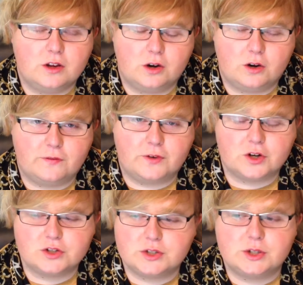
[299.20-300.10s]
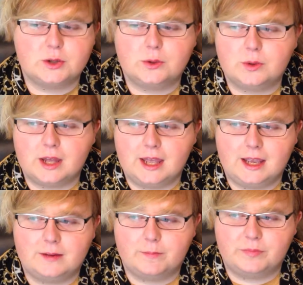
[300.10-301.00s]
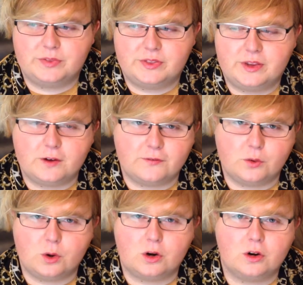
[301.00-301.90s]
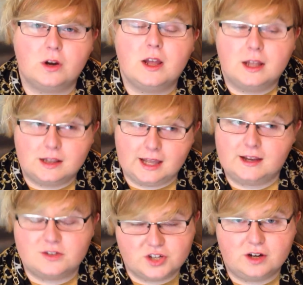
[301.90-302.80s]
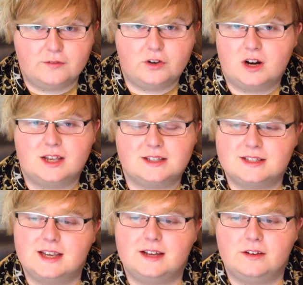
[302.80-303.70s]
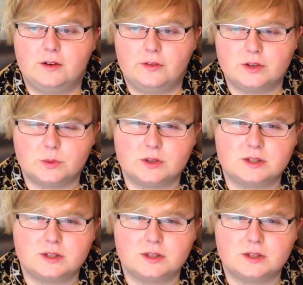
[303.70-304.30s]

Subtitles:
her first 2, and therefore, like Jennifer has said, this